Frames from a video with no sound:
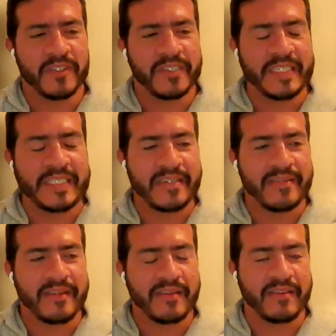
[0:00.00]
this
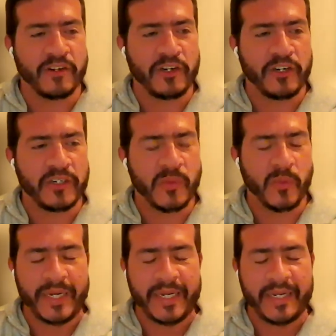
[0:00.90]
is the third
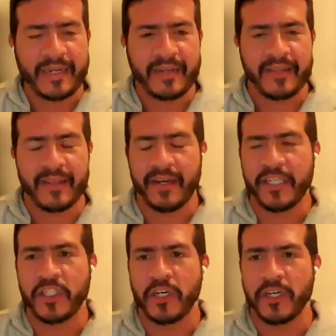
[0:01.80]
week that
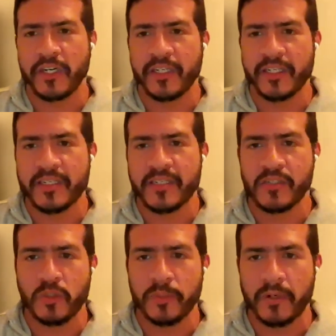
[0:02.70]
I joined
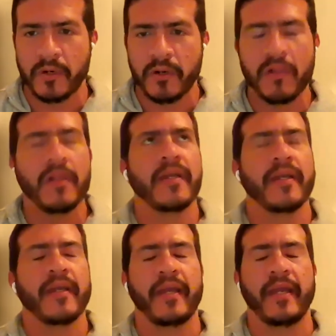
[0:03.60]
this Zoom call,
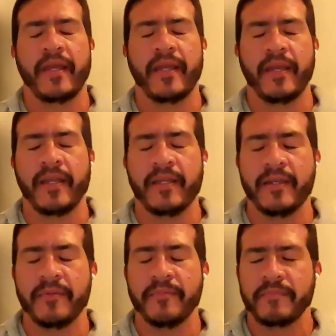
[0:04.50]

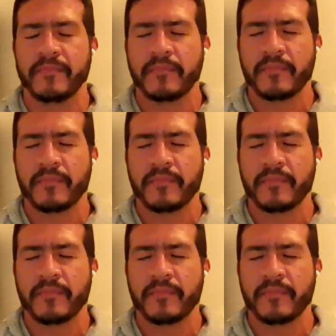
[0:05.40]
and